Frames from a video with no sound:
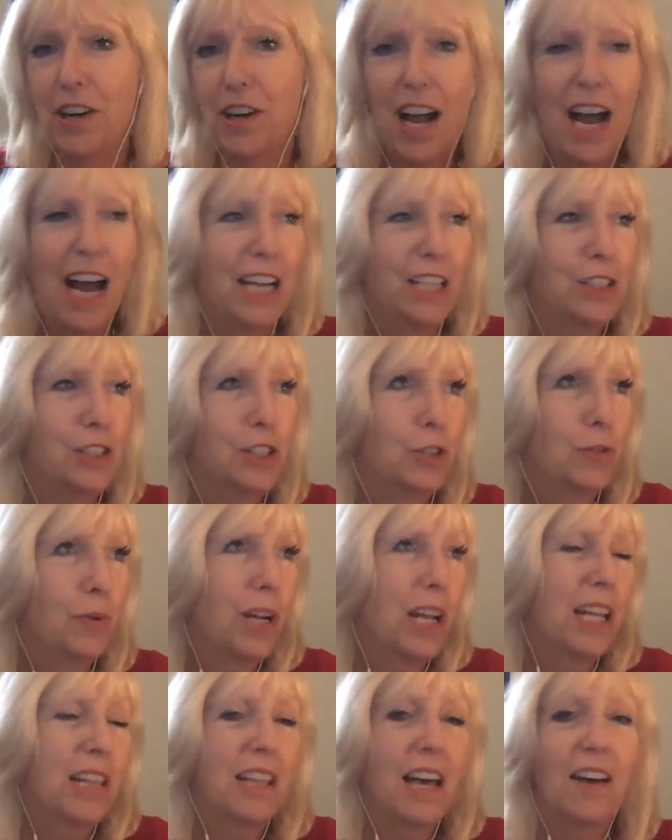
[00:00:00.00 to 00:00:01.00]
I do what
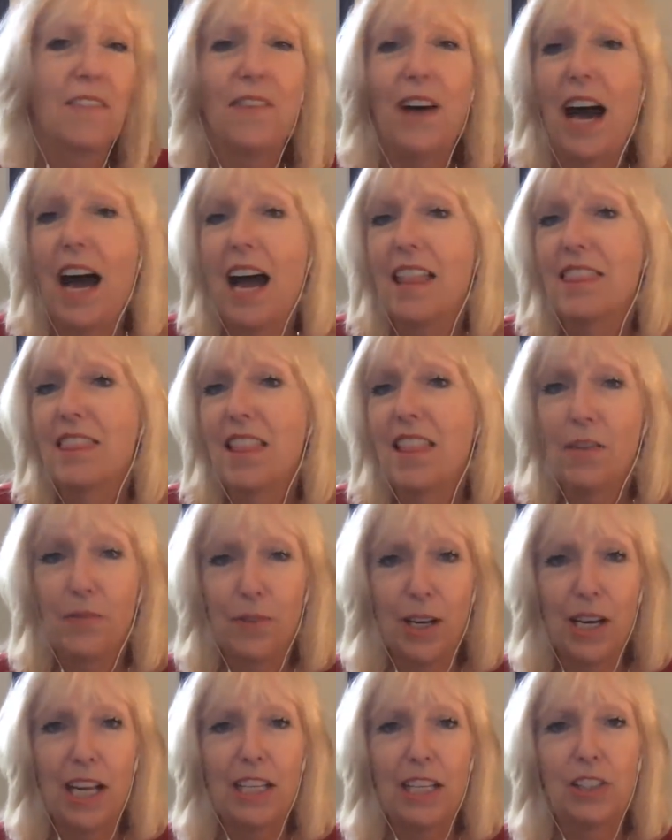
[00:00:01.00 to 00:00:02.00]
I love, I love
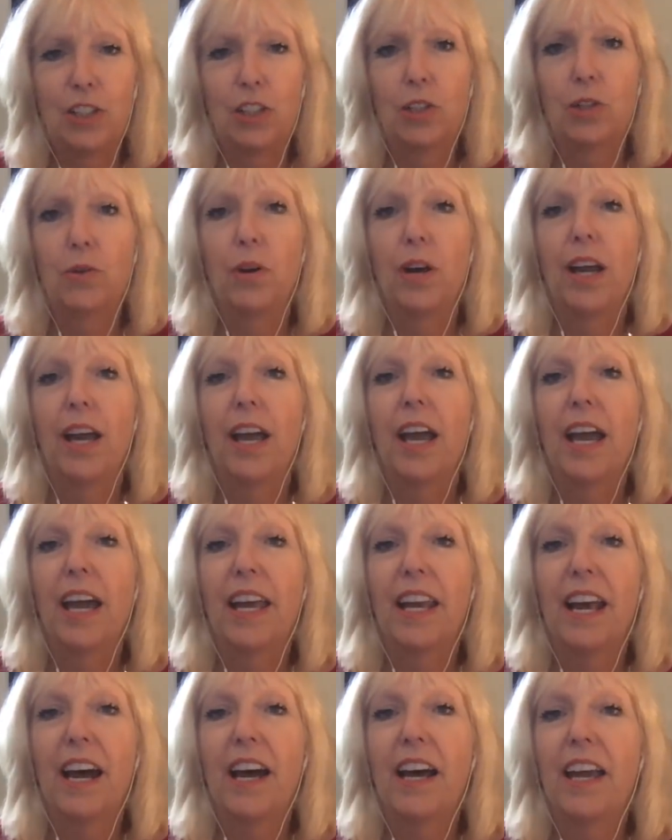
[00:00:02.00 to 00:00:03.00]
what I do,
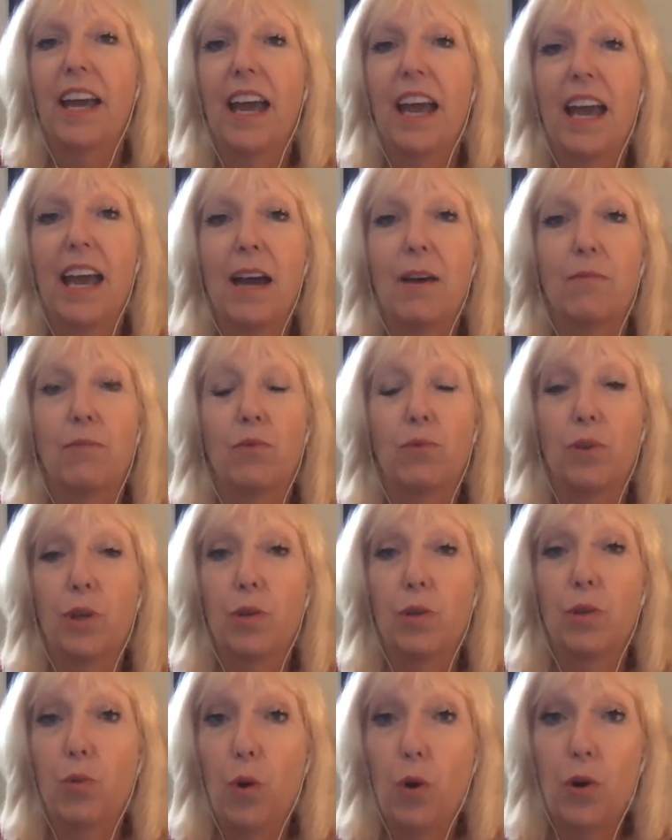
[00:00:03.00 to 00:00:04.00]
and I am
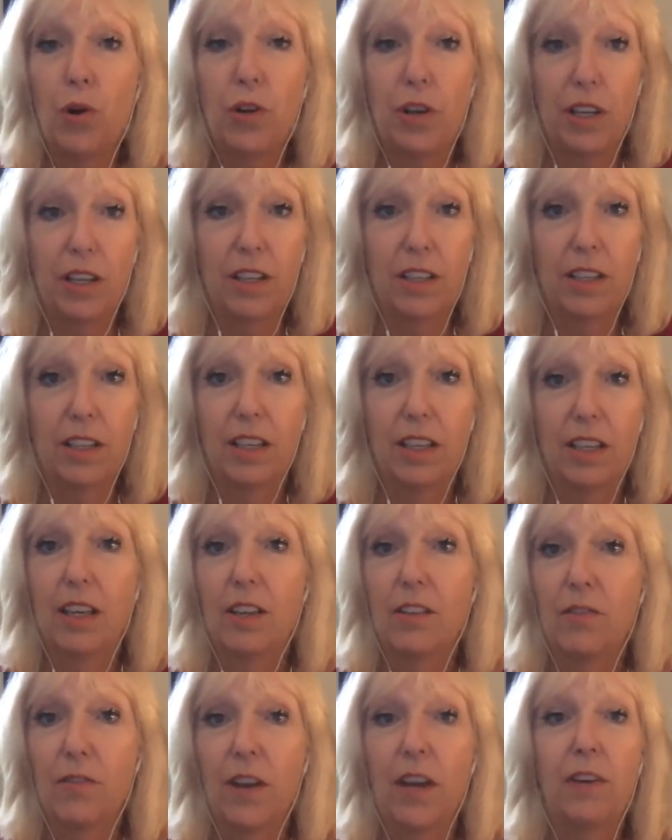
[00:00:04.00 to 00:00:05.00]
rewarded
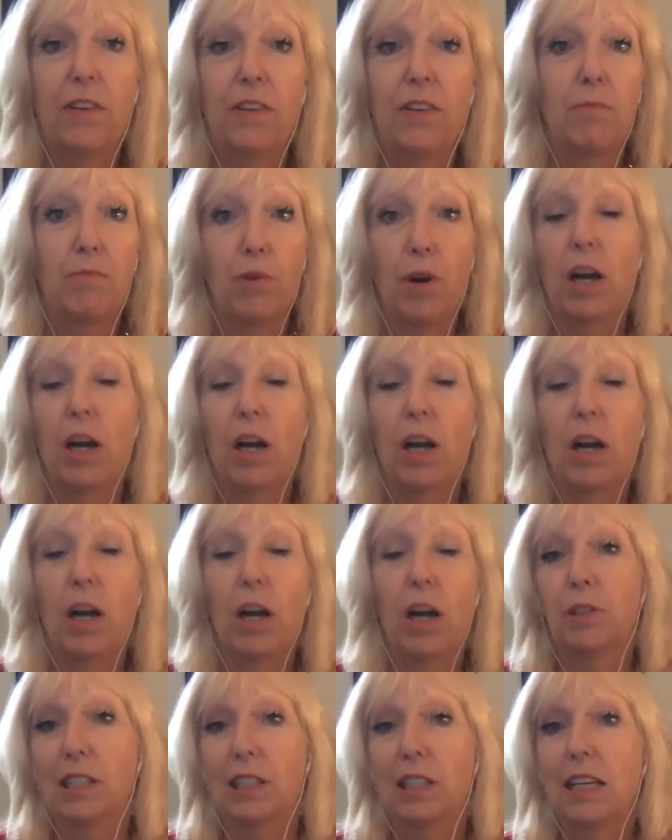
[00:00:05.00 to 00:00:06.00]
very
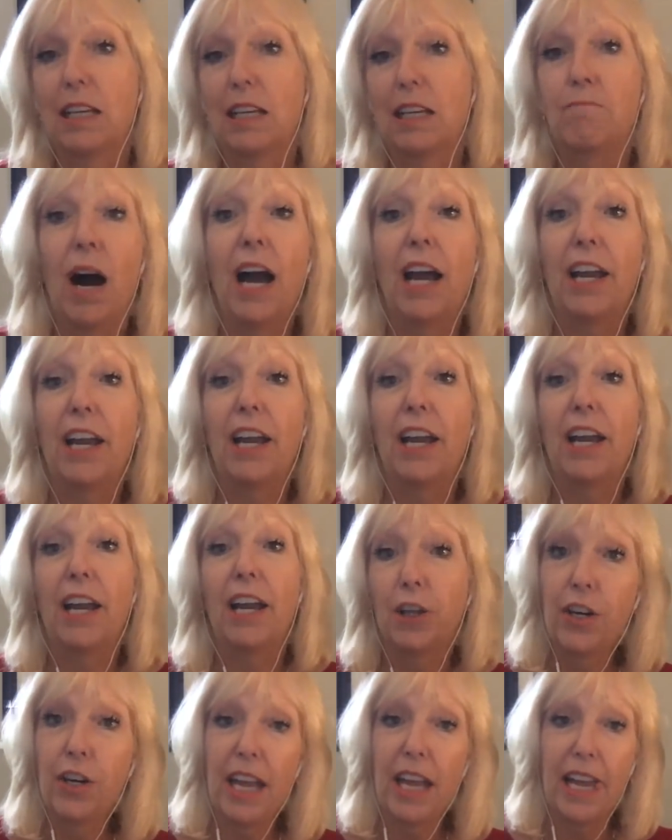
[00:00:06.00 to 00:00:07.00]
prosperously by
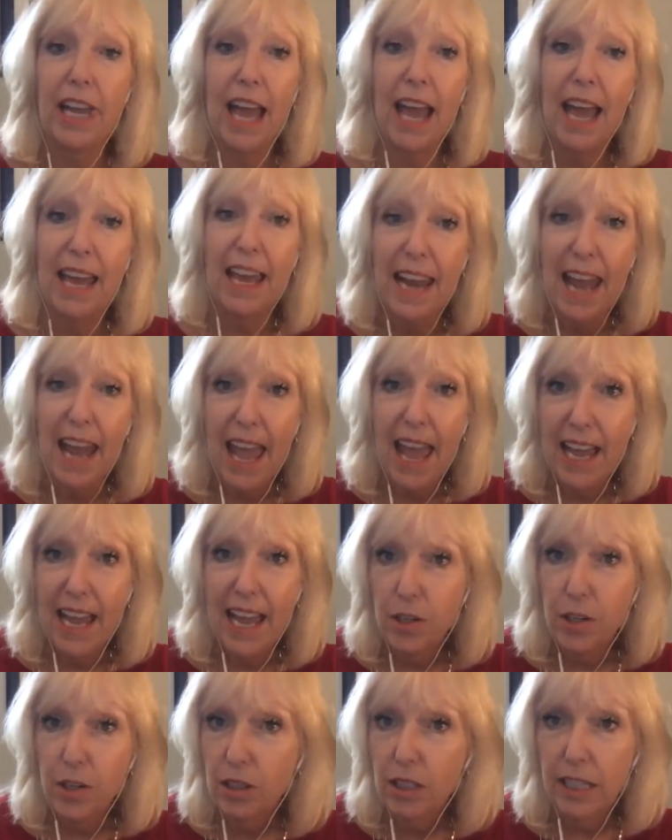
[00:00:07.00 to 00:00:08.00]
earning an
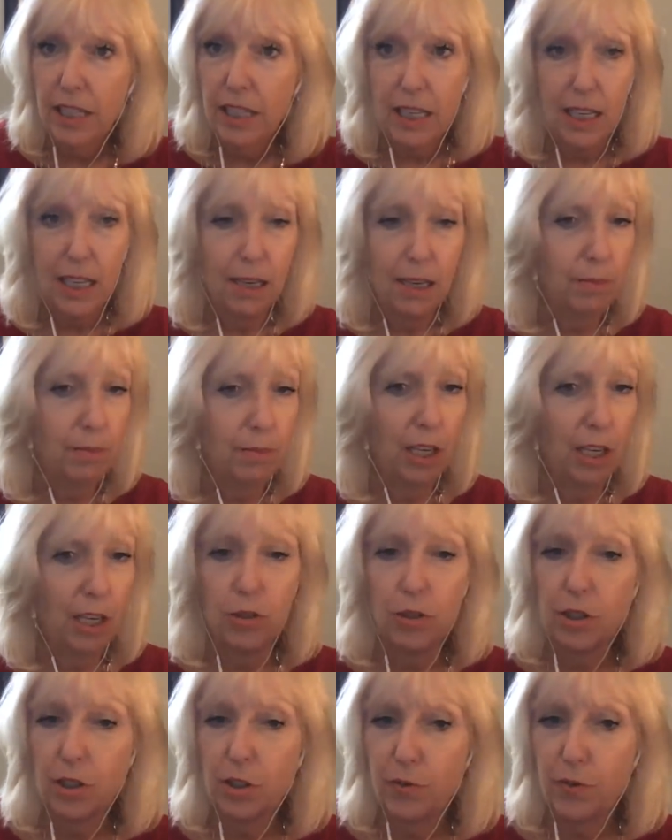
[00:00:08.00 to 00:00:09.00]
annual income. Now, you
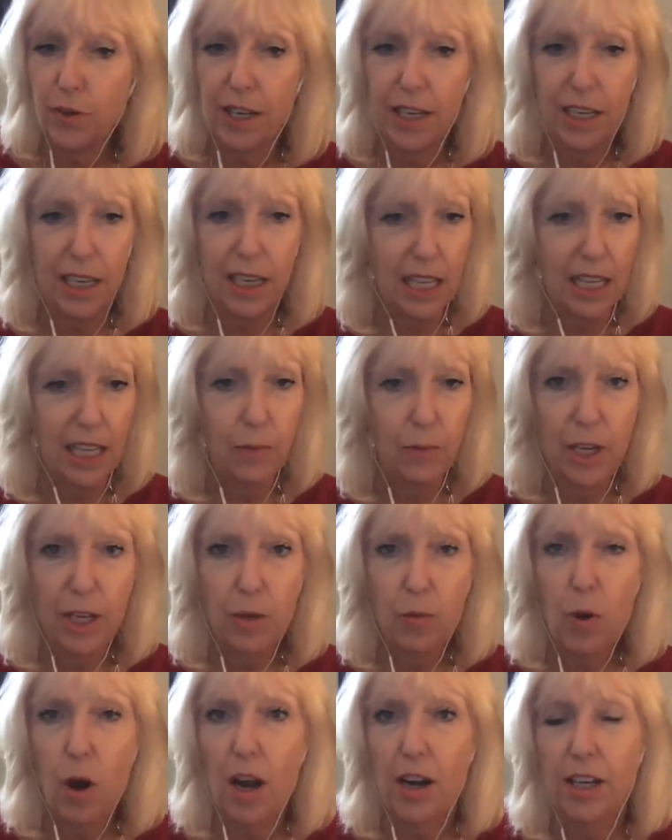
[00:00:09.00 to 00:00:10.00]
can define it any way you
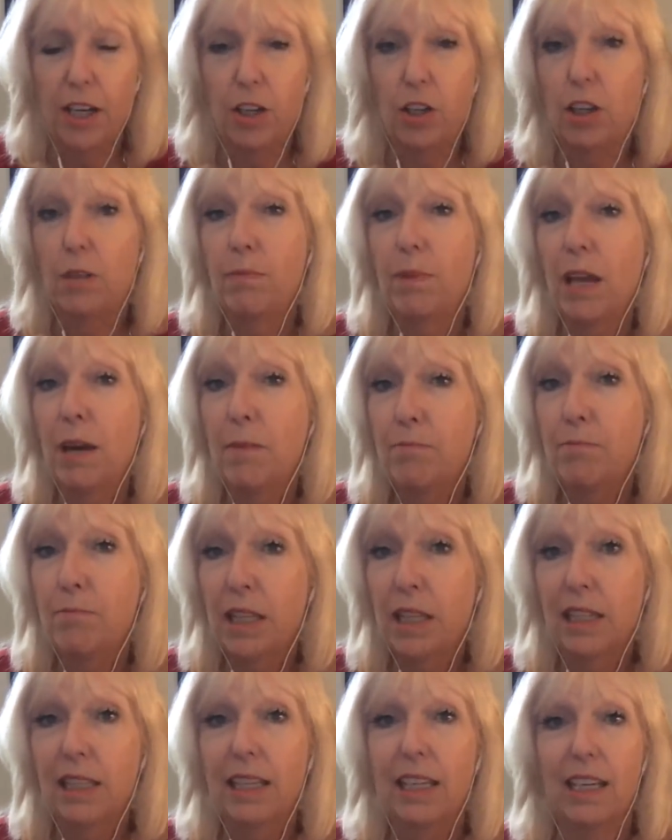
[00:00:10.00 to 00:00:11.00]
want, it could be a
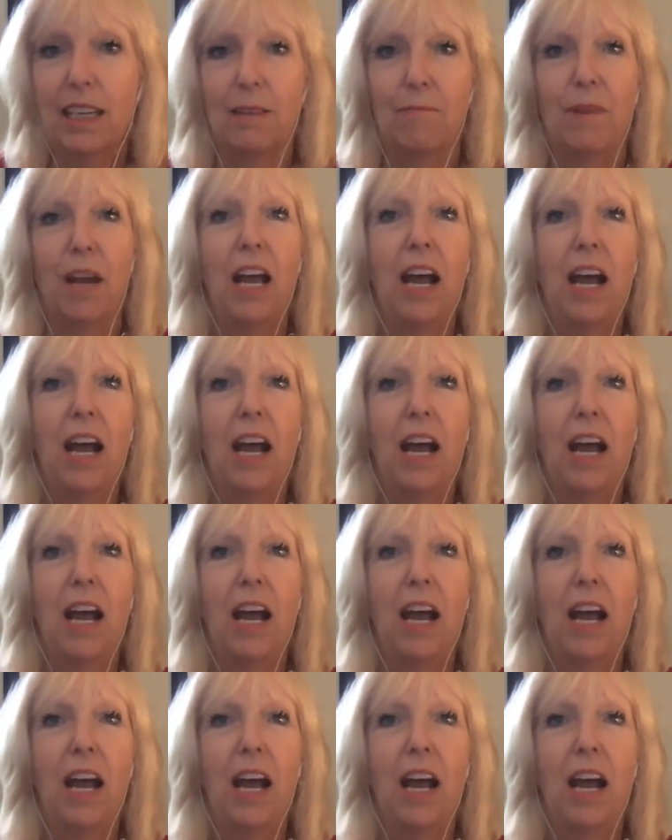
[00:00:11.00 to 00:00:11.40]
monthly income.